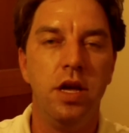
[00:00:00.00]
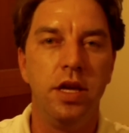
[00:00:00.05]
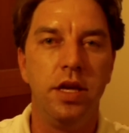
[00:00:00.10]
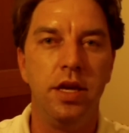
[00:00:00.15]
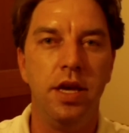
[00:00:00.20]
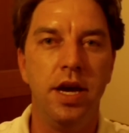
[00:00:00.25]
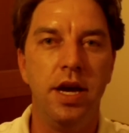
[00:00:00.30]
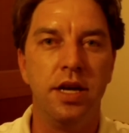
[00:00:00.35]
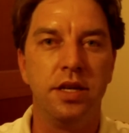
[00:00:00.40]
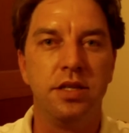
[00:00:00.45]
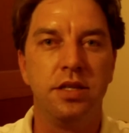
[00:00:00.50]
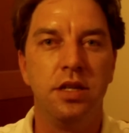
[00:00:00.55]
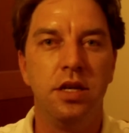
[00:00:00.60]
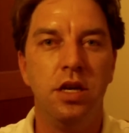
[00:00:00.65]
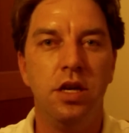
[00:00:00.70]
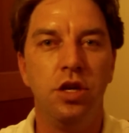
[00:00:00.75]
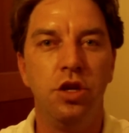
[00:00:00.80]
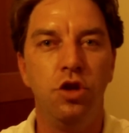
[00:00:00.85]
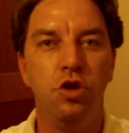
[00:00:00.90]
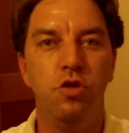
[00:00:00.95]
Yes,
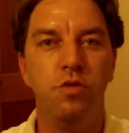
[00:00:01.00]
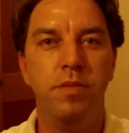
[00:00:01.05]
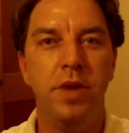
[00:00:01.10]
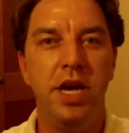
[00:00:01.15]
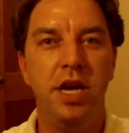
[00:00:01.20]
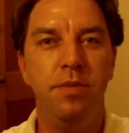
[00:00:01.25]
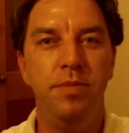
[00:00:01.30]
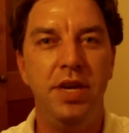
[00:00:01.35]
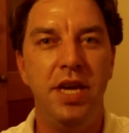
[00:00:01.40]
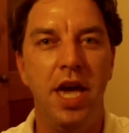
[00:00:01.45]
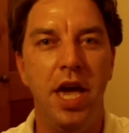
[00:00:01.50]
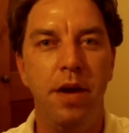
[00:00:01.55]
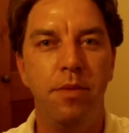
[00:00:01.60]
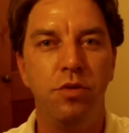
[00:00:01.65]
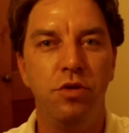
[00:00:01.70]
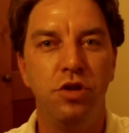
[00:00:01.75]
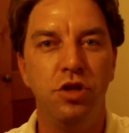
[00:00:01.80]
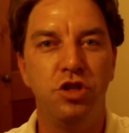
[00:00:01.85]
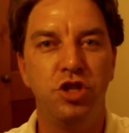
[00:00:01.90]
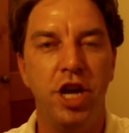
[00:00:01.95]
you may be
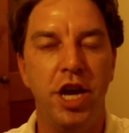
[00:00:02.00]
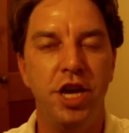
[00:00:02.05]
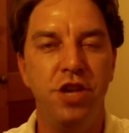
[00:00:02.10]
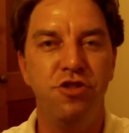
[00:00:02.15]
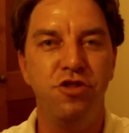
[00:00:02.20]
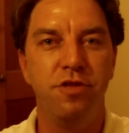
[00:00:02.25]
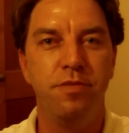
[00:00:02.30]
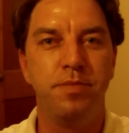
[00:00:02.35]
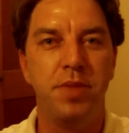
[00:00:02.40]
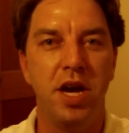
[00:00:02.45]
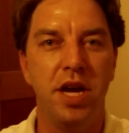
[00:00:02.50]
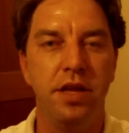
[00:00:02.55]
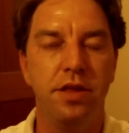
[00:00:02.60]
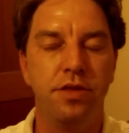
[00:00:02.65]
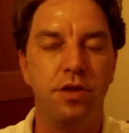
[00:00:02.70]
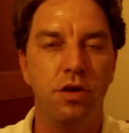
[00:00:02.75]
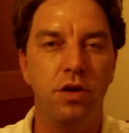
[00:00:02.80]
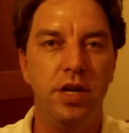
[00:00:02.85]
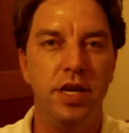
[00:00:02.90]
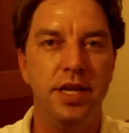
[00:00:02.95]
able to change it by
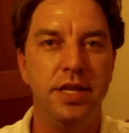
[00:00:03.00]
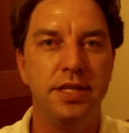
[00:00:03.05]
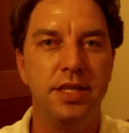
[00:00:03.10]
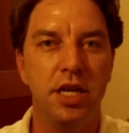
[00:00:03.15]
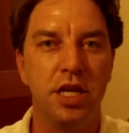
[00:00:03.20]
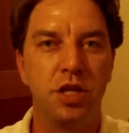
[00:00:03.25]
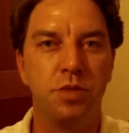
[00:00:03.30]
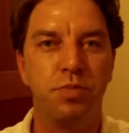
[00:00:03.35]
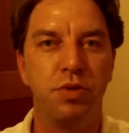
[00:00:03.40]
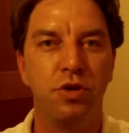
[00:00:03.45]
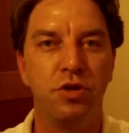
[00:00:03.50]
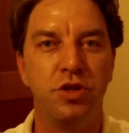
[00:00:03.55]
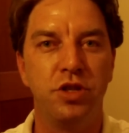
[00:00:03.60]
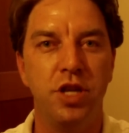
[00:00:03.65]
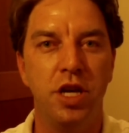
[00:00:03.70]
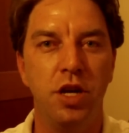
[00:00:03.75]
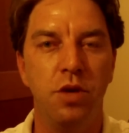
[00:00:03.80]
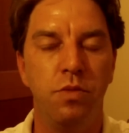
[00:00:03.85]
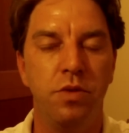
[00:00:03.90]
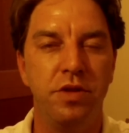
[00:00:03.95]

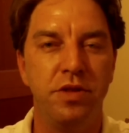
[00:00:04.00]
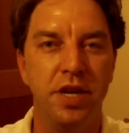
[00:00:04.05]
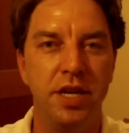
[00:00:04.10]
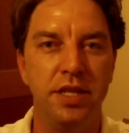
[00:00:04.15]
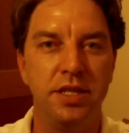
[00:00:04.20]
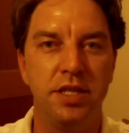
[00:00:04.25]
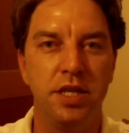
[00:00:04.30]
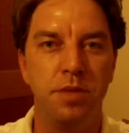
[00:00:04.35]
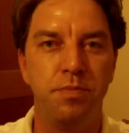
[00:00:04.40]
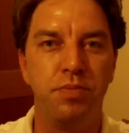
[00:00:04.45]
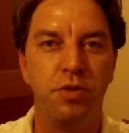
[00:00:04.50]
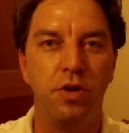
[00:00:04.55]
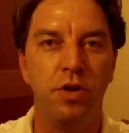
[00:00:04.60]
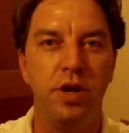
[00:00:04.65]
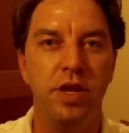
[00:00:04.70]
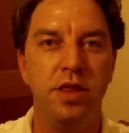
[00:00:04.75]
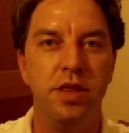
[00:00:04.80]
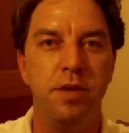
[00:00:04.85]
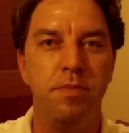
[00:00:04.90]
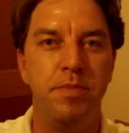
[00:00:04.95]
36% with a zipper
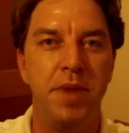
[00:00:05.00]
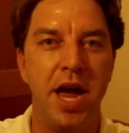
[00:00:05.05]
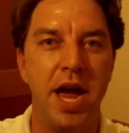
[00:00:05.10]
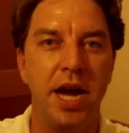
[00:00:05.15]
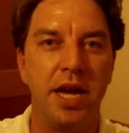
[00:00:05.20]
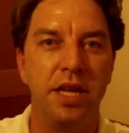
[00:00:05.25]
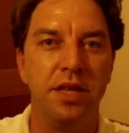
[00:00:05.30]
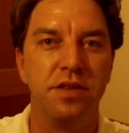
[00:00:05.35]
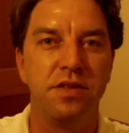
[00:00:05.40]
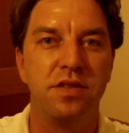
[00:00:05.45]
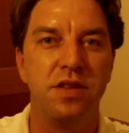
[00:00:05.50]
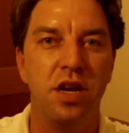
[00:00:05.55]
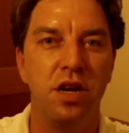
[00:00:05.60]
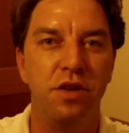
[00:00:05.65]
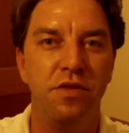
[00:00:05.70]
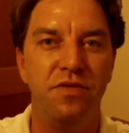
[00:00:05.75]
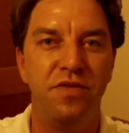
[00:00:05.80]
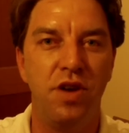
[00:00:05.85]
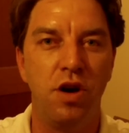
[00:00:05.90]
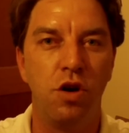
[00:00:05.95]
in the back instead
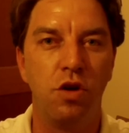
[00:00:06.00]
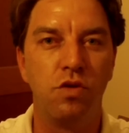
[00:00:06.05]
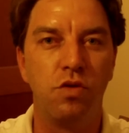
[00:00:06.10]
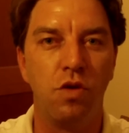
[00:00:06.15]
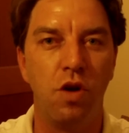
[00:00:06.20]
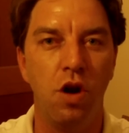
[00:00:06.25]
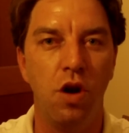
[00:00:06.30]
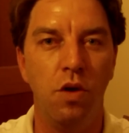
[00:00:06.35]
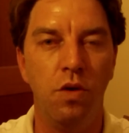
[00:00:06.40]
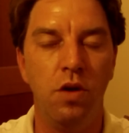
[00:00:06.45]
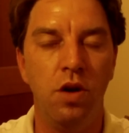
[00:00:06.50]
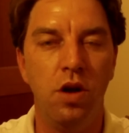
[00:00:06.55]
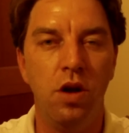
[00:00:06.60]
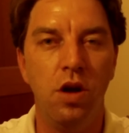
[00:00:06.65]
of Velcro.